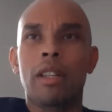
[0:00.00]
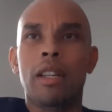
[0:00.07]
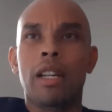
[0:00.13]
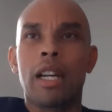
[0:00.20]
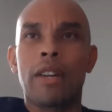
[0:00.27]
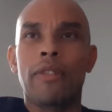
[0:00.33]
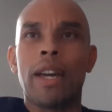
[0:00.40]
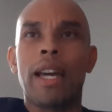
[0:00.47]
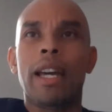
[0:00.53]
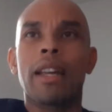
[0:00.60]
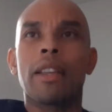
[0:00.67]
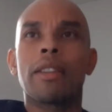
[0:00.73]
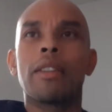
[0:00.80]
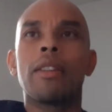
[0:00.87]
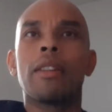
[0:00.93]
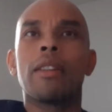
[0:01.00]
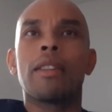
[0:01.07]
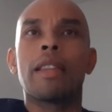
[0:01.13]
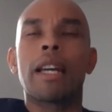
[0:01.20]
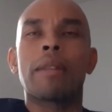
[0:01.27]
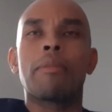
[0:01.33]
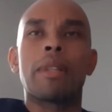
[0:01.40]
I've had
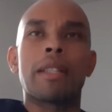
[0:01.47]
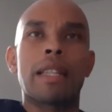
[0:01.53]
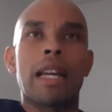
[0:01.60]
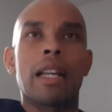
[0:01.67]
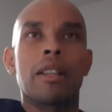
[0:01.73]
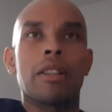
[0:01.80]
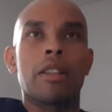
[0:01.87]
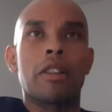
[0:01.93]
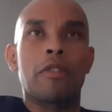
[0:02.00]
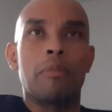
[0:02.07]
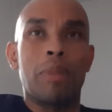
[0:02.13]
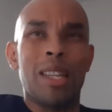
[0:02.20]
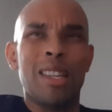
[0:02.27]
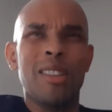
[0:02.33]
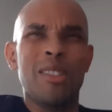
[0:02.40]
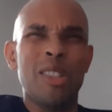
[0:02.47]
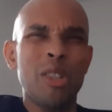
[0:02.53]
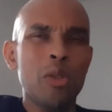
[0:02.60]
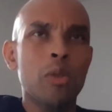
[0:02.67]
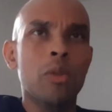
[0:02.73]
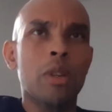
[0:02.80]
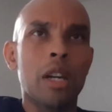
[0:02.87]
that mentality of being new.